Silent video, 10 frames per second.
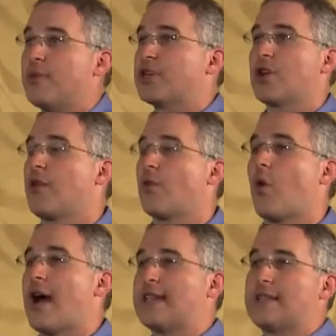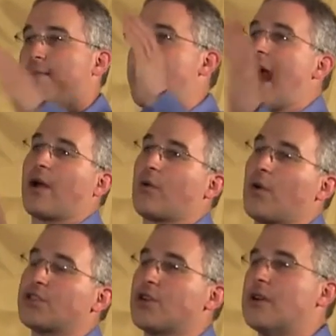because otherwise the back
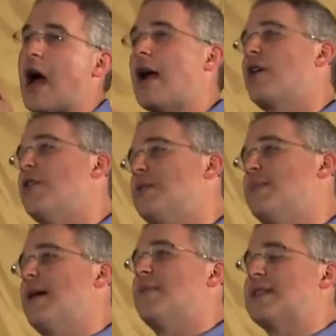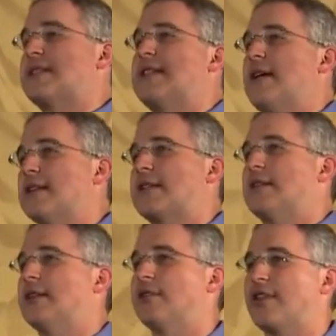rows are not going to be able to see us
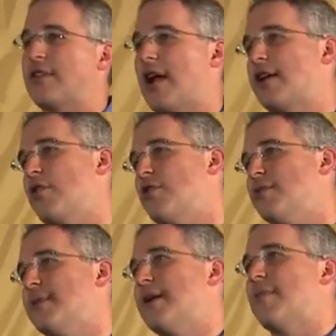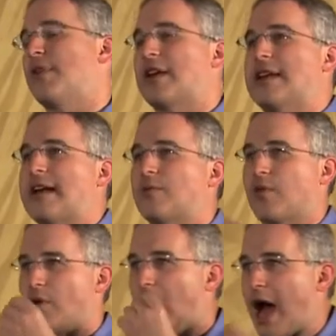clearly. They're not going to be able to connect with
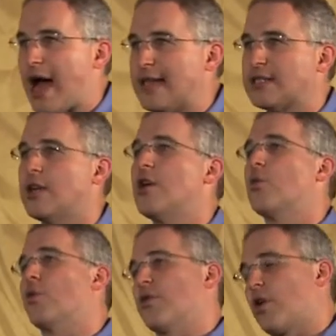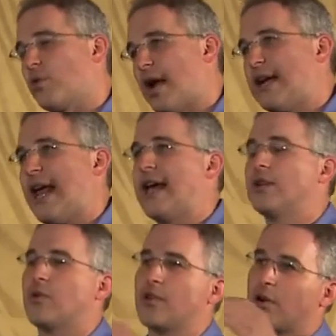our eyes, with our right
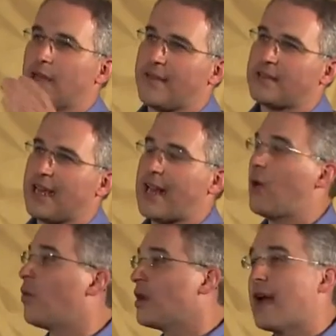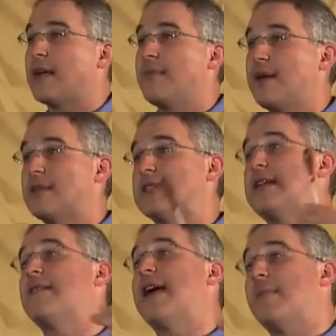hand, with our left hand, and we're not going to be able to
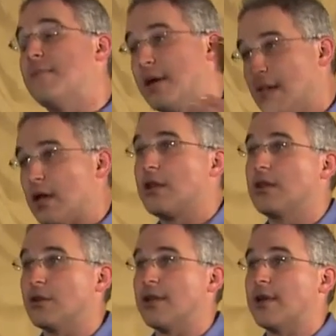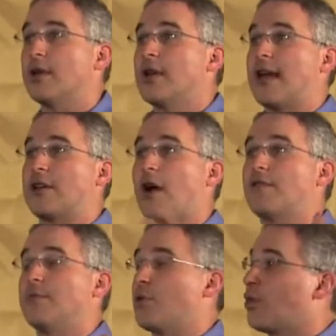see them clearly and
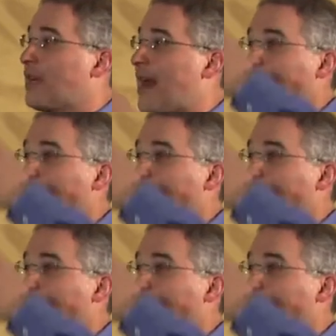comfortably. We're going to